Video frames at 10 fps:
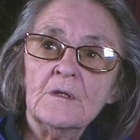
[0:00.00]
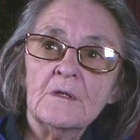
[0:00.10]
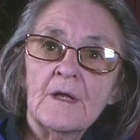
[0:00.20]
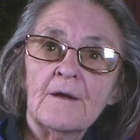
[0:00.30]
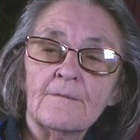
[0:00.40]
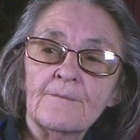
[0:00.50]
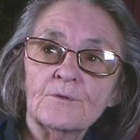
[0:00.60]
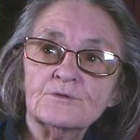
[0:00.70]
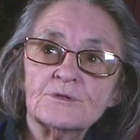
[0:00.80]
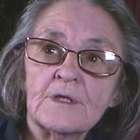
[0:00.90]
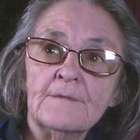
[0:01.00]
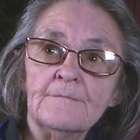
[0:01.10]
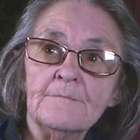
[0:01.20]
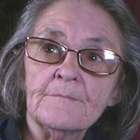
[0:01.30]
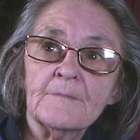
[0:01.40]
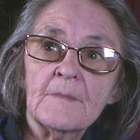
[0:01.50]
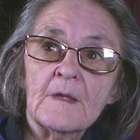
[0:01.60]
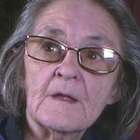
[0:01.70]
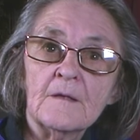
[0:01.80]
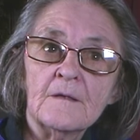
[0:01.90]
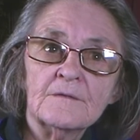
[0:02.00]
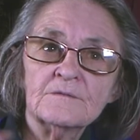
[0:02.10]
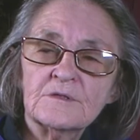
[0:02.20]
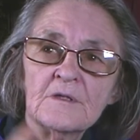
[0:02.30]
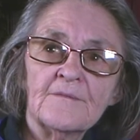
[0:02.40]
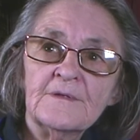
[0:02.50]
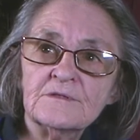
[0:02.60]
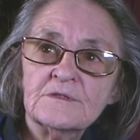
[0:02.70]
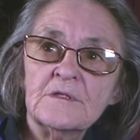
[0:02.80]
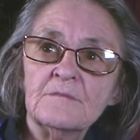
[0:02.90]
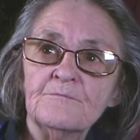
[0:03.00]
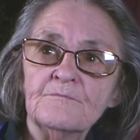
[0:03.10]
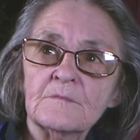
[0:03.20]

Larry Fawcett. I think it's in.